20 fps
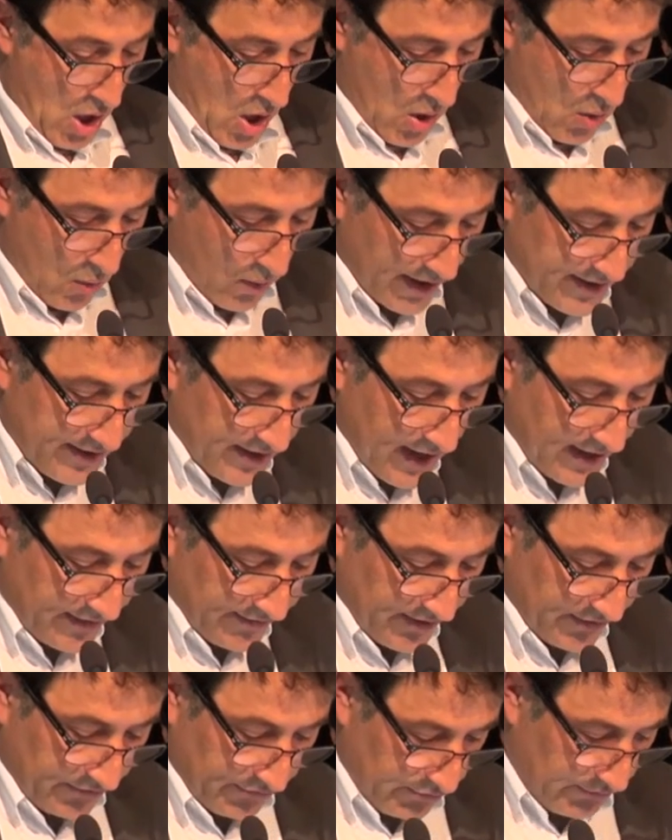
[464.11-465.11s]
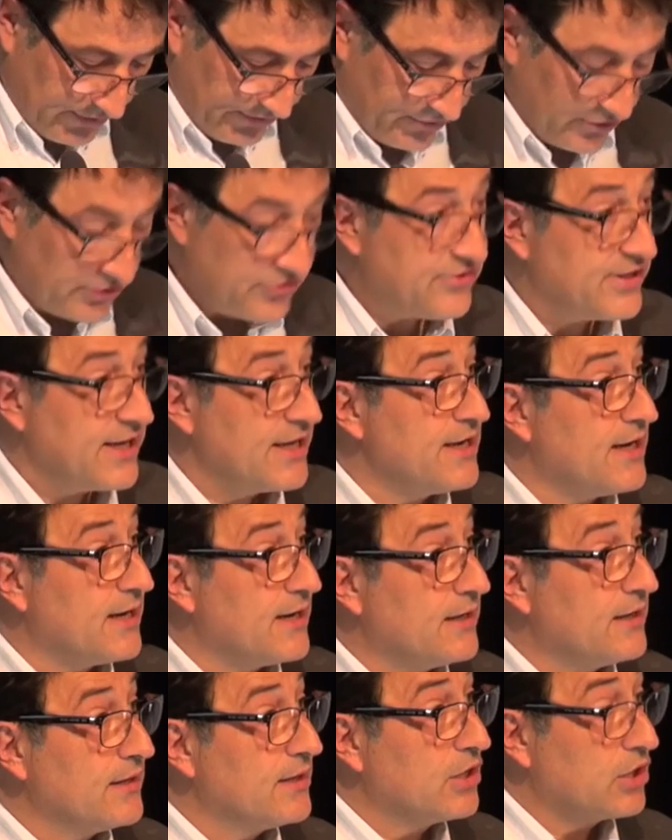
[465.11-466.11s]
A wider access to research
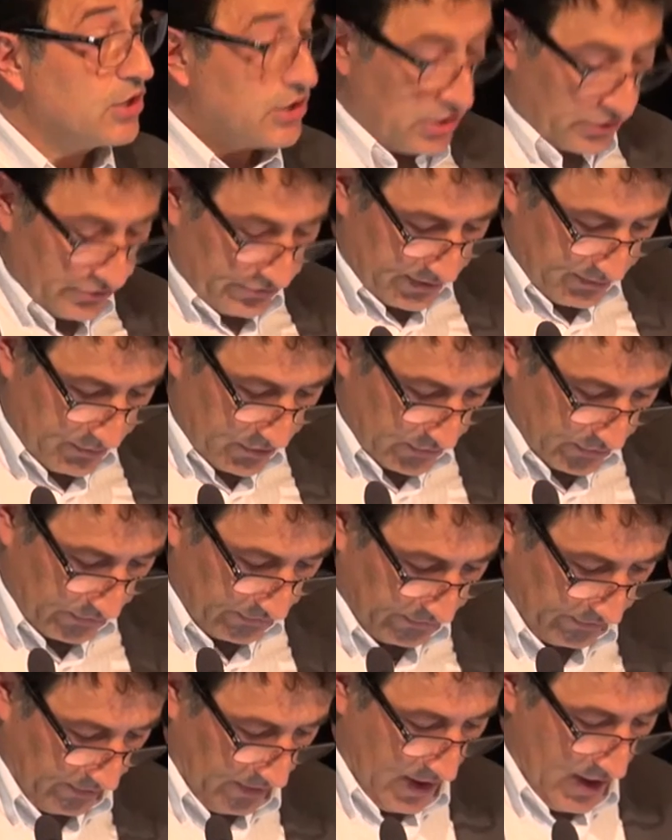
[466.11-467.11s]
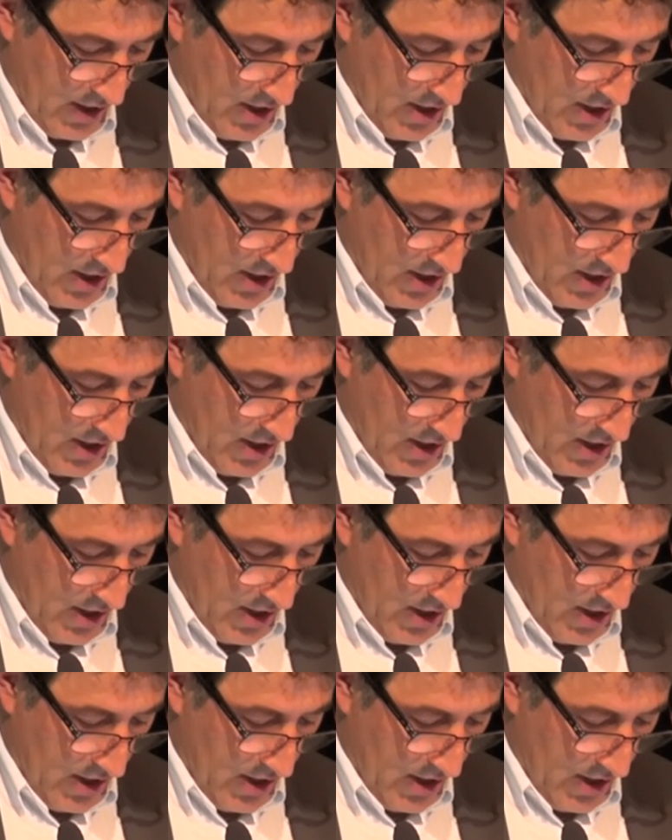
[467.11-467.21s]
data contributes